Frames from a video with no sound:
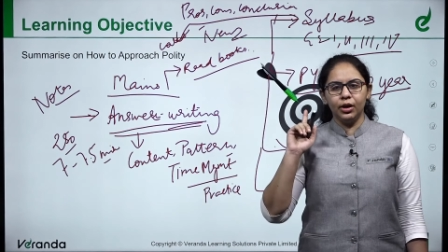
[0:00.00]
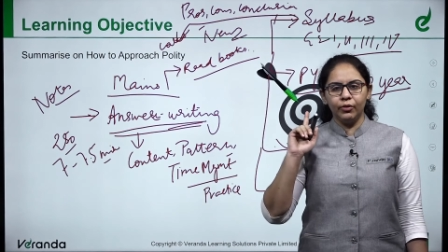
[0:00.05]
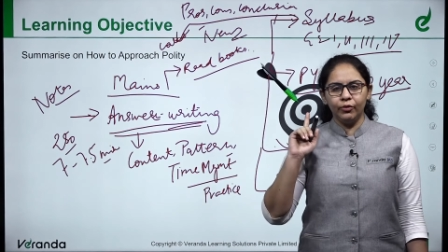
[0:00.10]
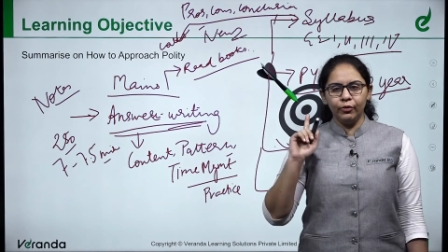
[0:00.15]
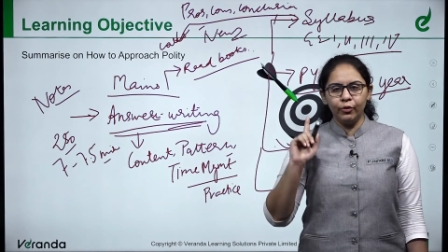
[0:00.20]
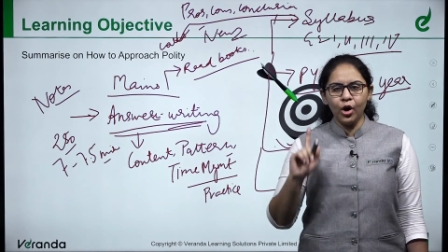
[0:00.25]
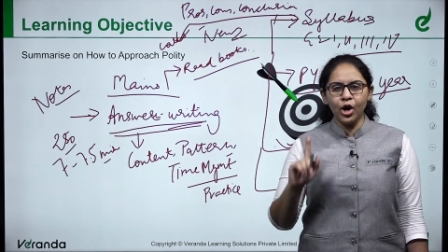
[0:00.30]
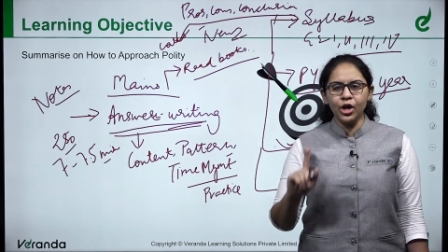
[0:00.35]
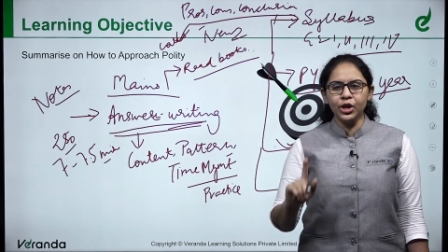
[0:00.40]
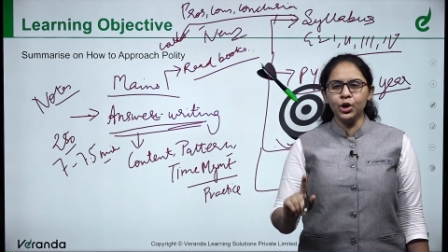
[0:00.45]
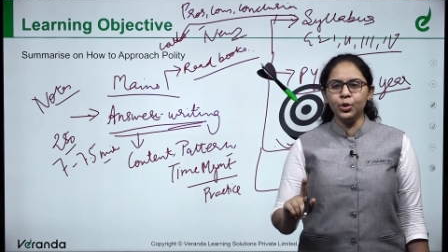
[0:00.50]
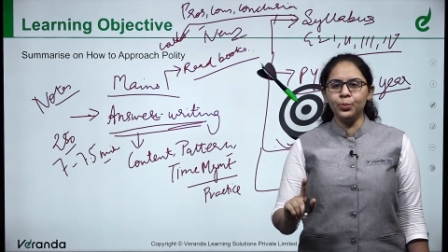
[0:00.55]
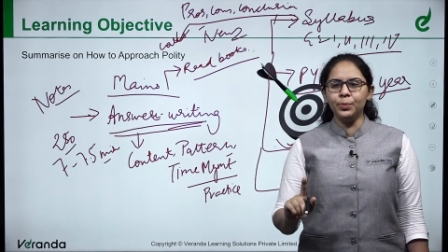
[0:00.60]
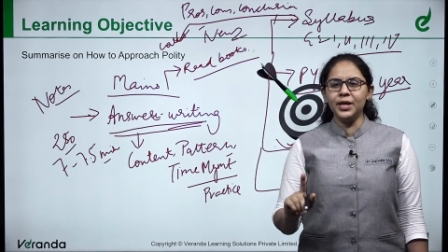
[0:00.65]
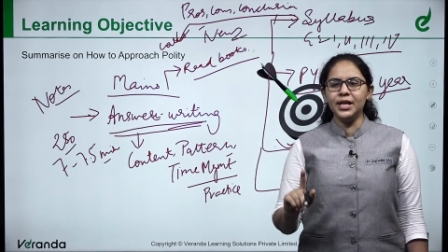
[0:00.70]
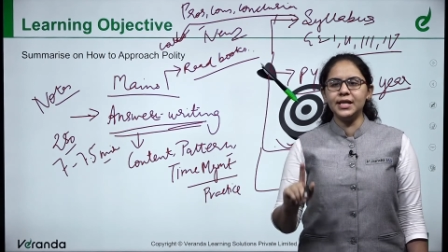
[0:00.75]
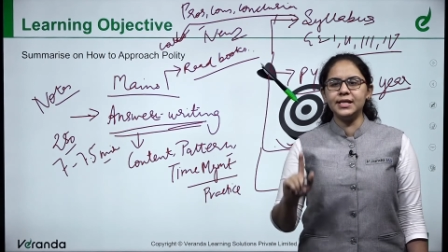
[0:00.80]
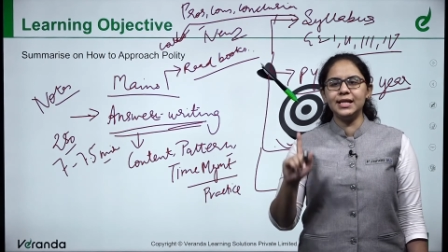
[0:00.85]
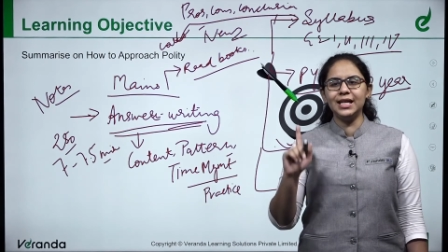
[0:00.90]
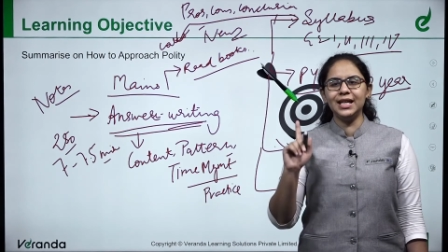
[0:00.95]
For U P
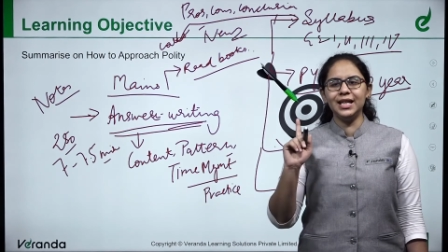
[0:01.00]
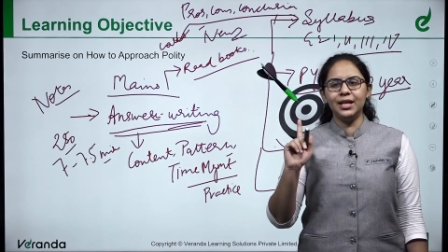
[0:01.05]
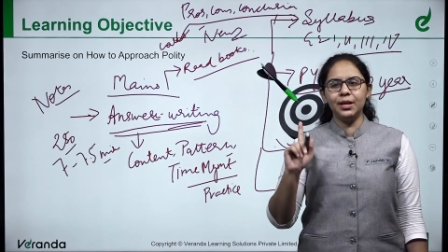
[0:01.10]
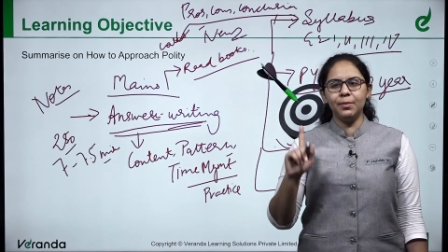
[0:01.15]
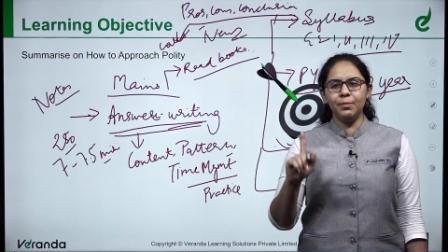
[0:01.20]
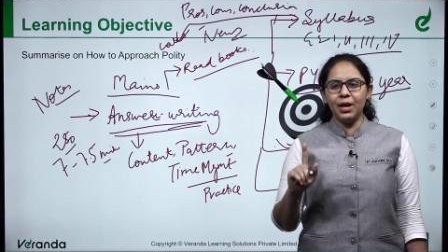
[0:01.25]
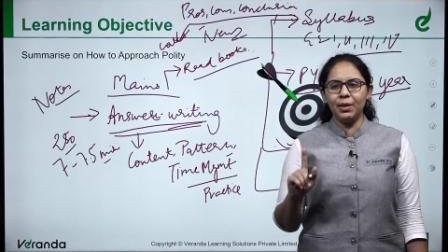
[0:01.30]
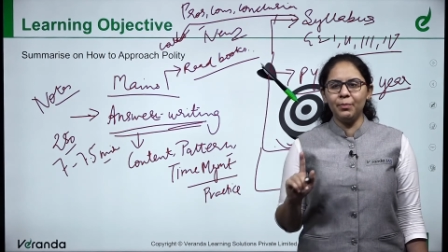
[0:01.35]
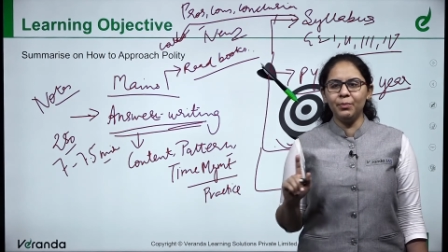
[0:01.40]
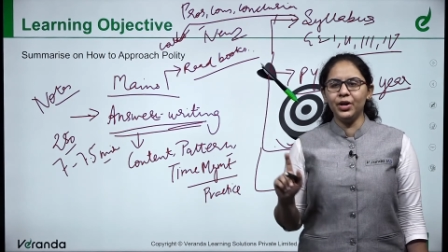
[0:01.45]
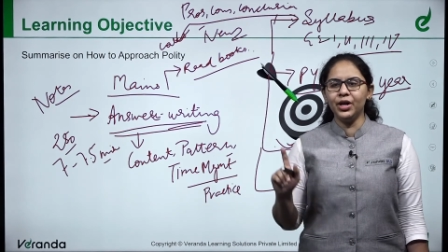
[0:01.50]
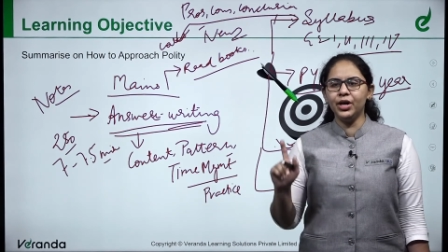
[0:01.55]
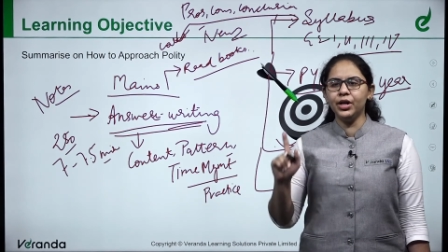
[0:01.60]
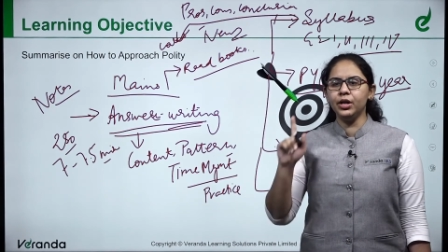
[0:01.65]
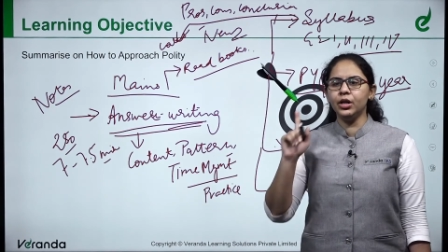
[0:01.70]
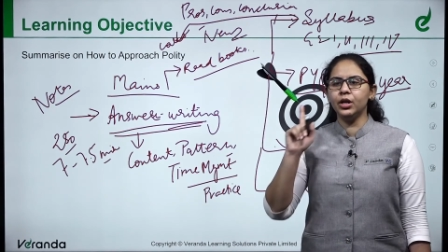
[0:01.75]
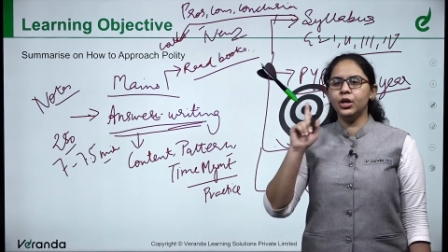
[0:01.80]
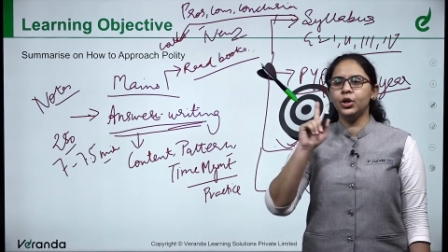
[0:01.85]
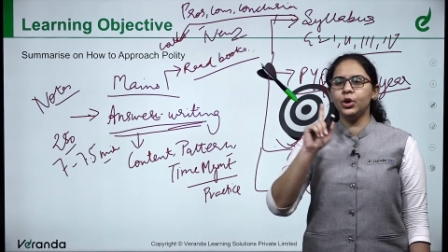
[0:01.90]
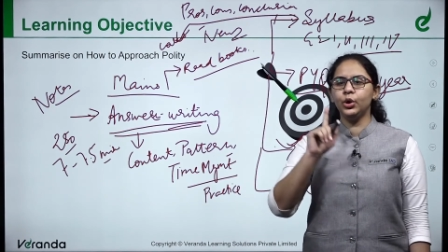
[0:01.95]
S C, remember,
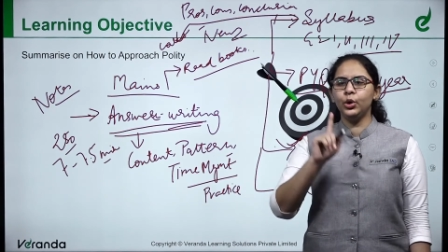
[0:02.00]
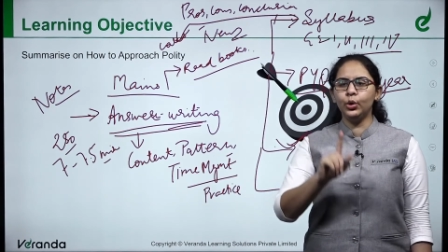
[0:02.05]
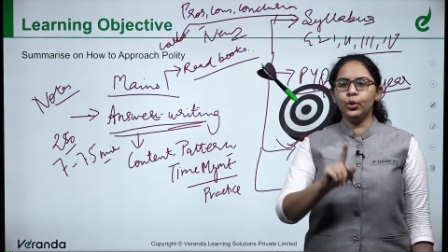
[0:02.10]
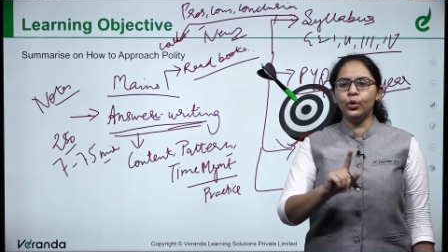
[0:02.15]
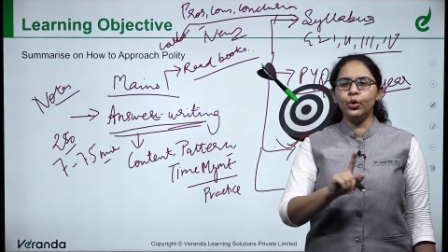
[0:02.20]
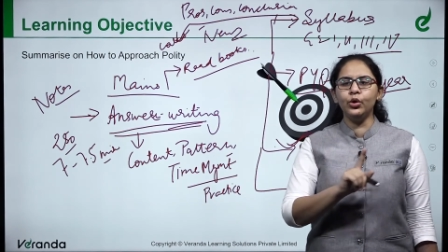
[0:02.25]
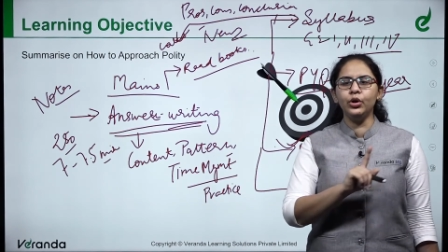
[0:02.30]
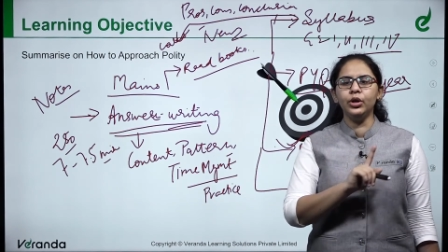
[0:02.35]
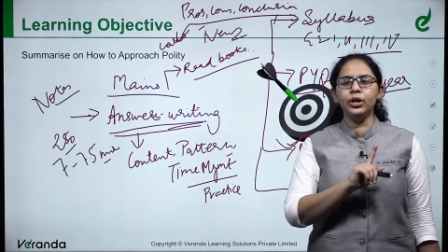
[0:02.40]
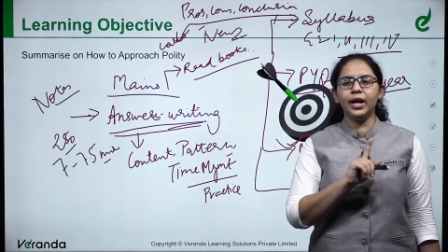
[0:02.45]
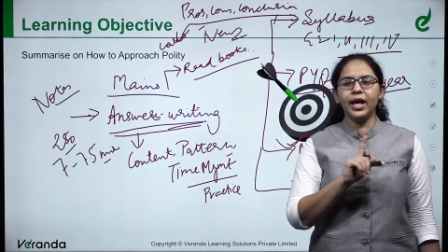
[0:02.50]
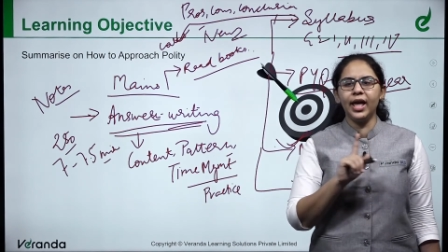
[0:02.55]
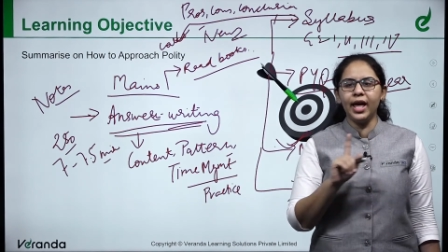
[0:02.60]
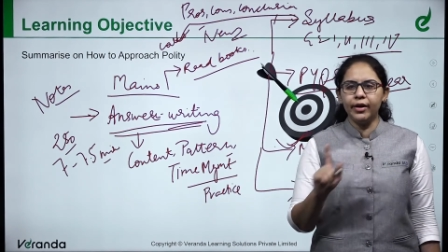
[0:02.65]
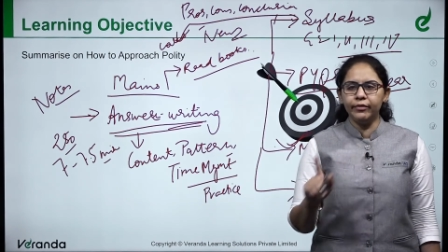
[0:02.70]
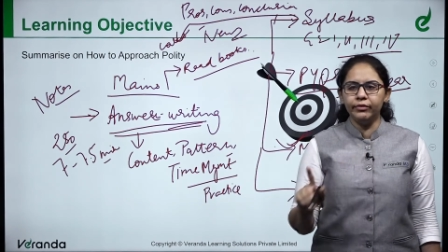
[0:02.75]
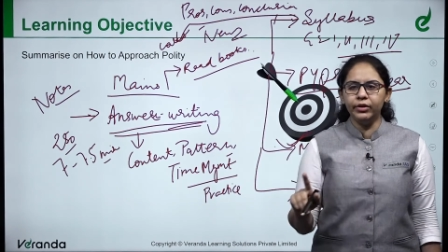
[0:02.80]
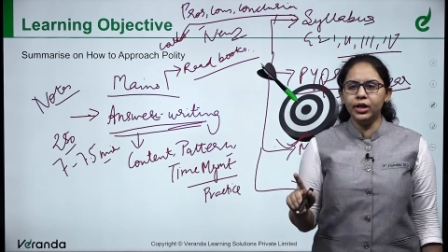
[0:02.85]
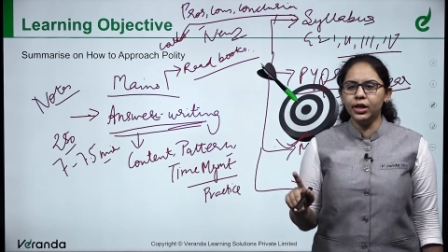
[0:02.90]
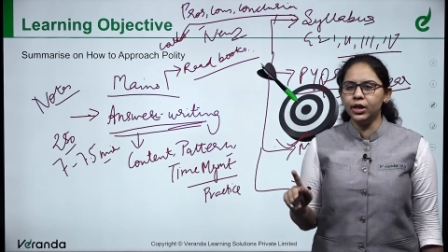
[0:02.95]
don't
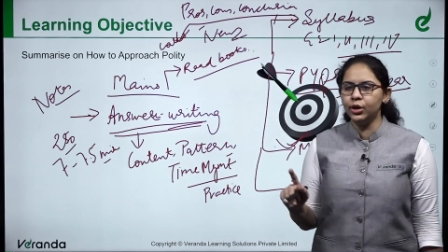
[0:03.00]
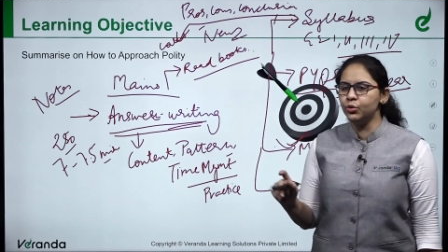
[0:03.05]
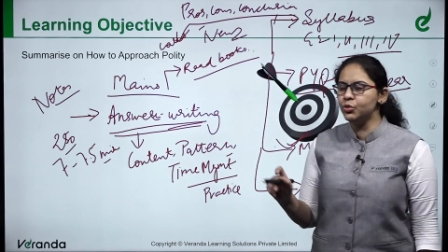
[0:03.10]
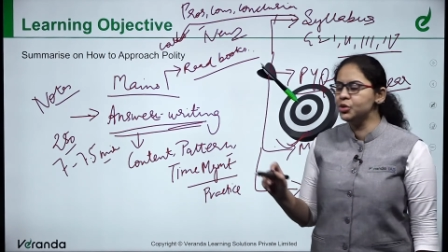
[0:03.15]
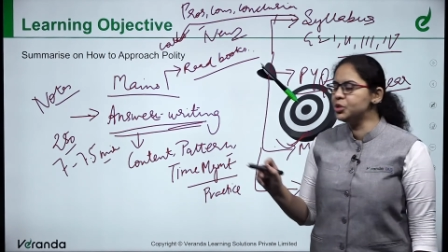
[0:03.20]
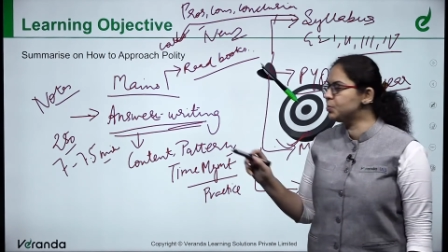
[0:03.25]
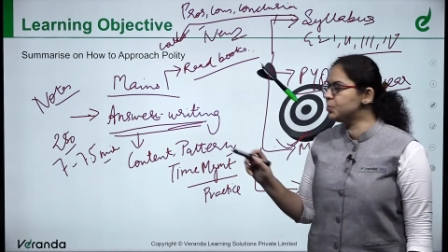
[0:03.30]
ever use